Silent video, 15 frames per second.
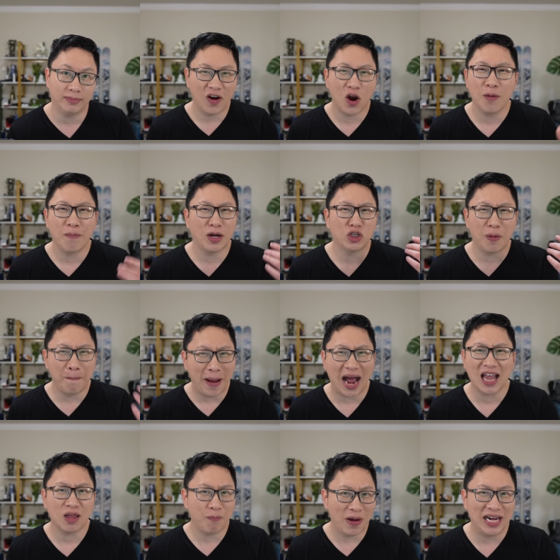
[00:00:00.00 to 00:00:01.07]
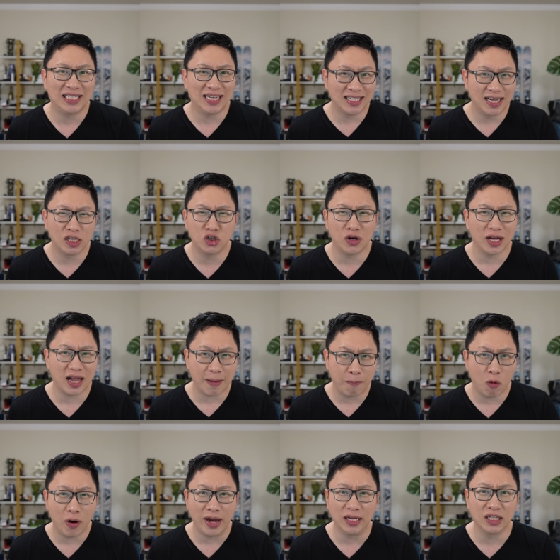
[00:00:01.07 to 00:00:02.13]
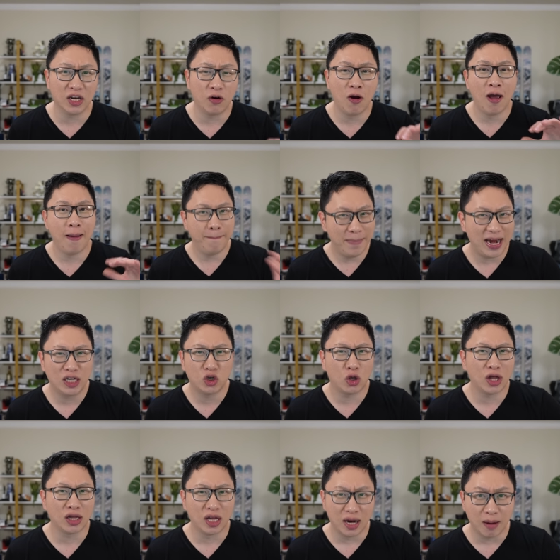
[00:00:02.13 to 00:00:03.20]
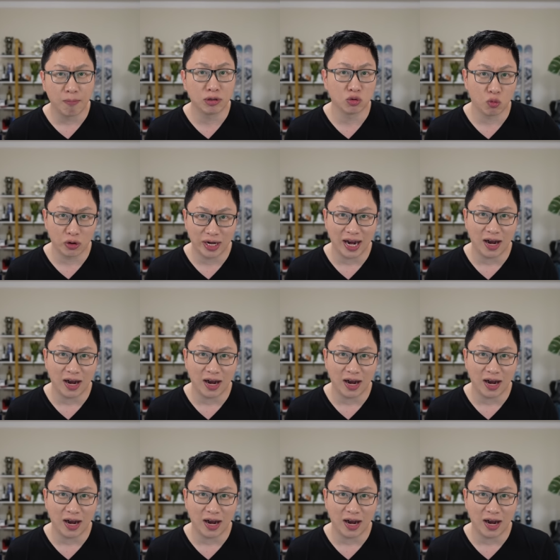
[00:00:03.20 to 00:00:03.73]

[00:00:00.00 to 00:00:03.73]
Very much a math-based decision at that point, so make sure that the numbers work